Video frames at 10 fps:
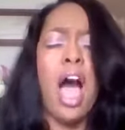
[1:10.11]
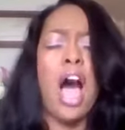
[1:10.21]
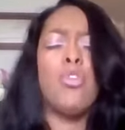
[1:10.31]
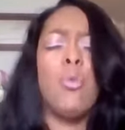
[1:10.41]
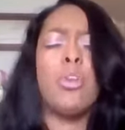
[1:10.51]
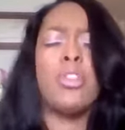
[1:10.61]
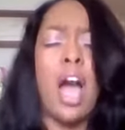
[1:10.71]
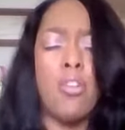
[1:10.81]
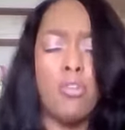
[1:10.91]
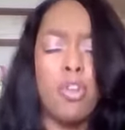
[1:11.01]
I do it
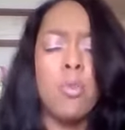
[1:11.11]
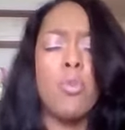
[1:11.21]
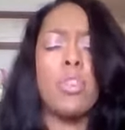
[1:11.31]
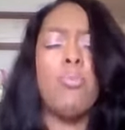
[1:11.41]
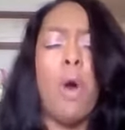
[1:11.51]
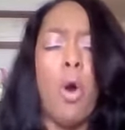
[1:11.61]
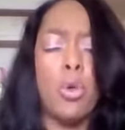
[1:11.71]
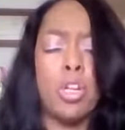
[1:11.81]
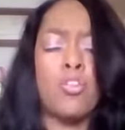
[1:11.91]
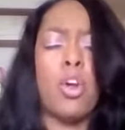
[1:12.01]
without fear and with
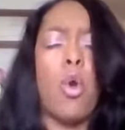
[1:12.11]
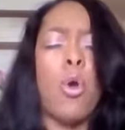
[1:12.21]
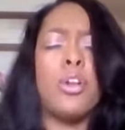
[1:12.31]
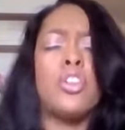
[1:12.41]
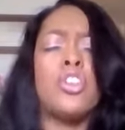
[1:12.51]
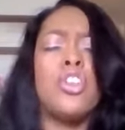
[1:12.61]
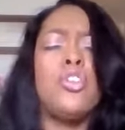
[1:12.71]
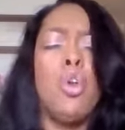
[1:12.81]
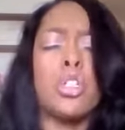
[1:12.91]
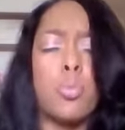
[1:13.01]
boldness, according unto
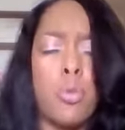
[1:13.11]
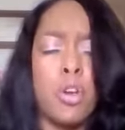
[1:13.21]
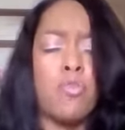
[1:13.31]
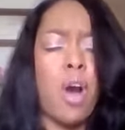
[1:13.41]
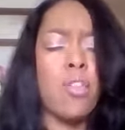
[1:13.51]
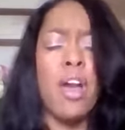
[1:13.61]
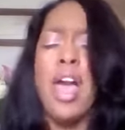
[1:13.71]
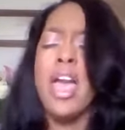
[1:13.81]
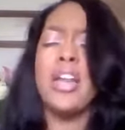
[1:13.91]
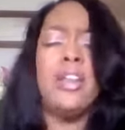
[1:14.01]
your spirit, Father,
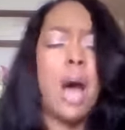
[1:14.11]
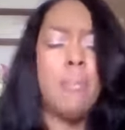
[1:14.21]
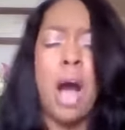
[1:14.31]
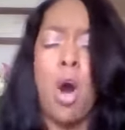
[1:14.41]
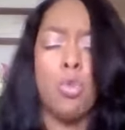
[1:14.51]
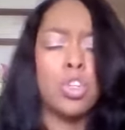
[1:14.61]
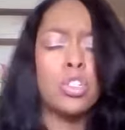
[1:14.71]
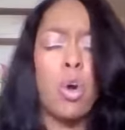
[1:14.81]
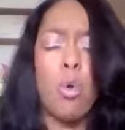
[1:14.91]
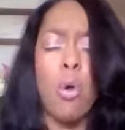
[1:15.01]
and not my own
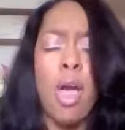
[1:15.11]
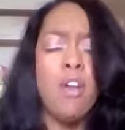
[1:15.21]
soul.